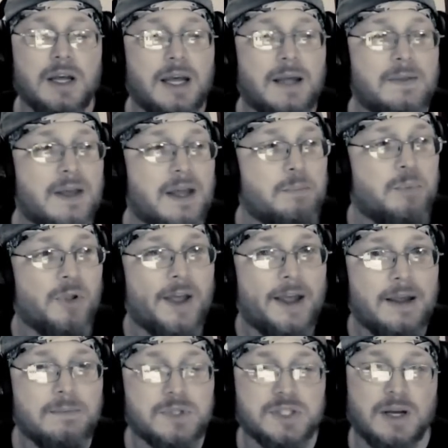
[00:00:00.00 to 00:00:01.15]
and they
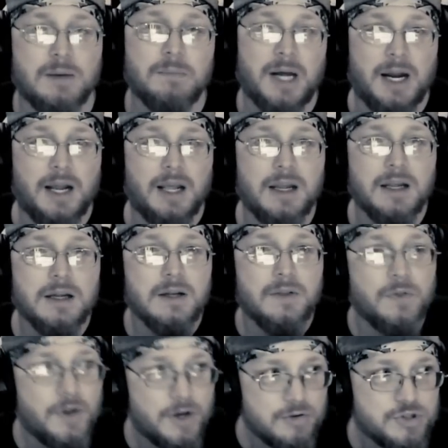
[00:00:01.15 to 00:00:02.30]
blame somebody,
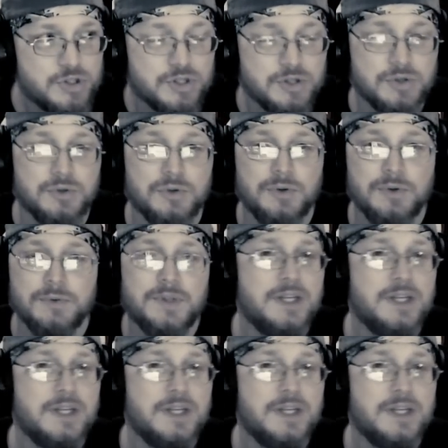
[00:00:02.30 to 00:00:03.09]
those two,